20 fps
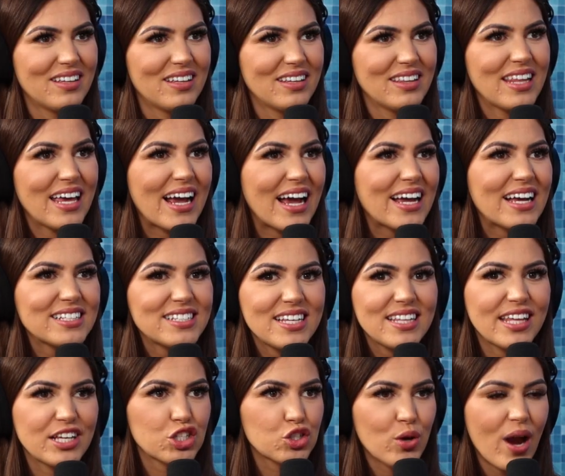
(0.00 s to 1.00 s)
I guess he
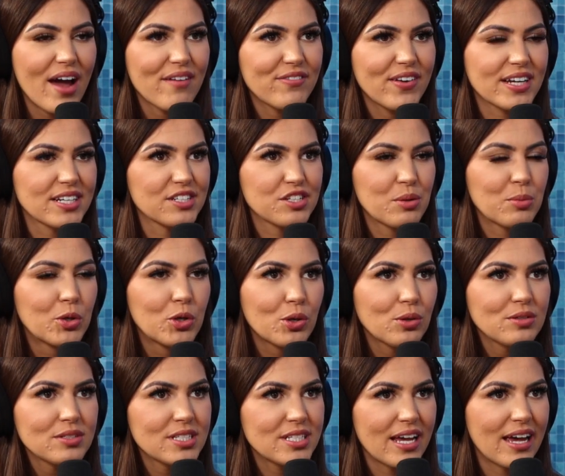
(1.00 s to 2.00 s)
like trafficked some
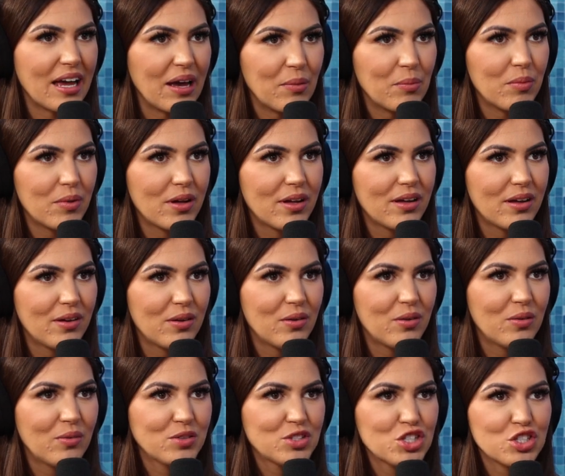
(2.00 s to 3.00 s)
girls to him,
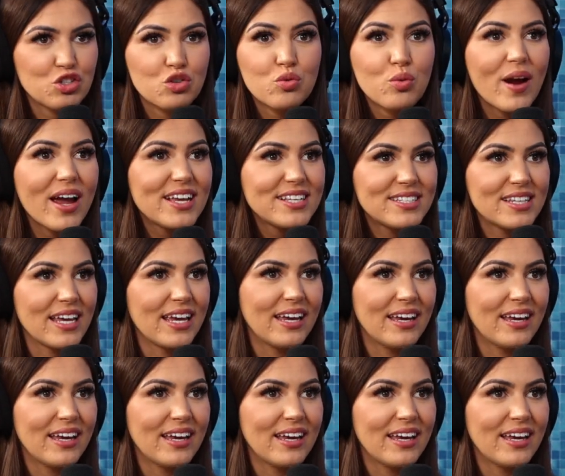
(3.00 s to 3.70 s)
which is crazy.